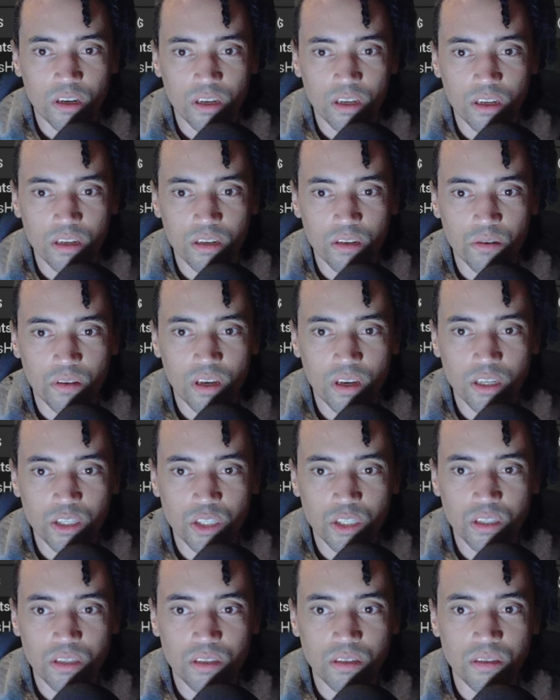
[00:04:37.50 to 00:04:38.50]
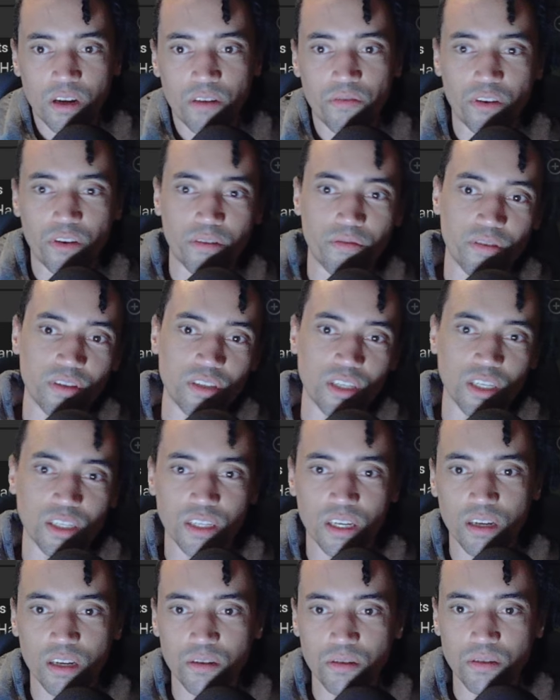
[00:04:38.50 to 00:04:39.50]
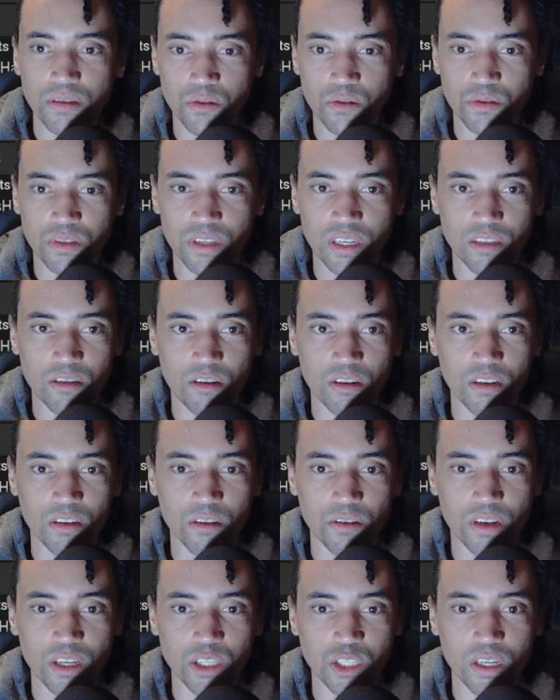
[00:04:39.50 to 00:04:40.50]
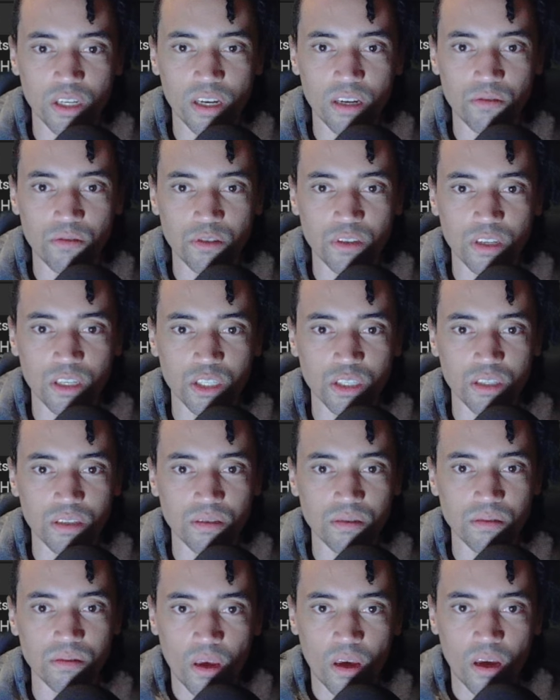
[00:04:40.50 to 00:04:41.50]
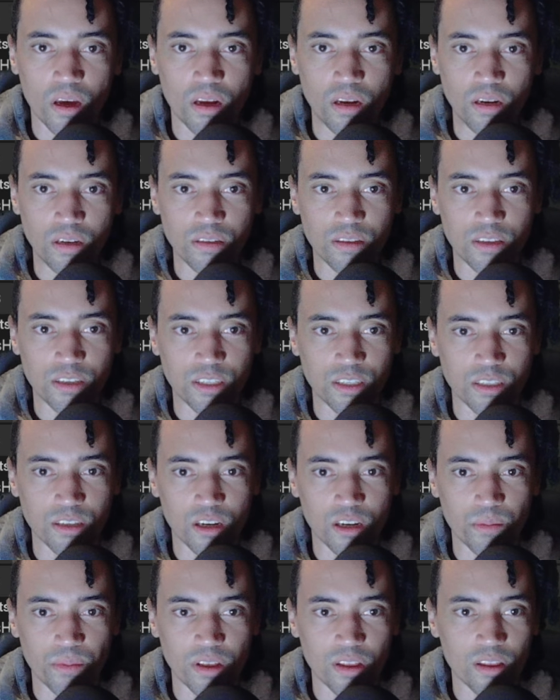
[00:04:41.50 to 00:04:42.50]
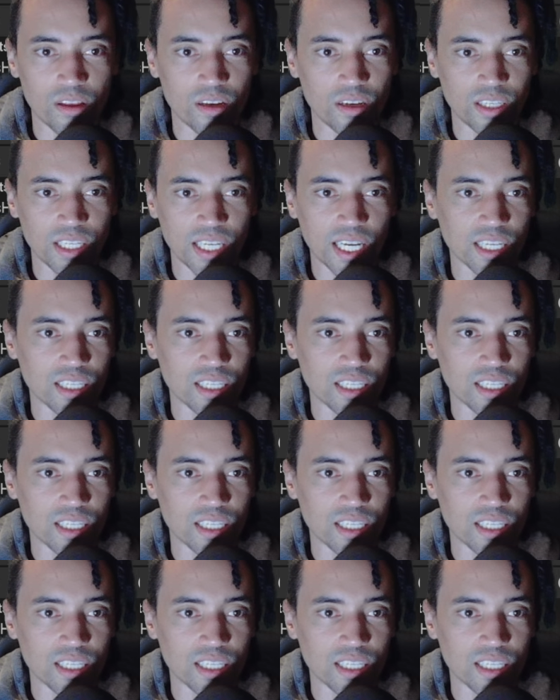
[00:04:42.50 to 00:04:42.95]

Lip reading: location of our physics handle. Set target location and rotation. And this is going to be the exact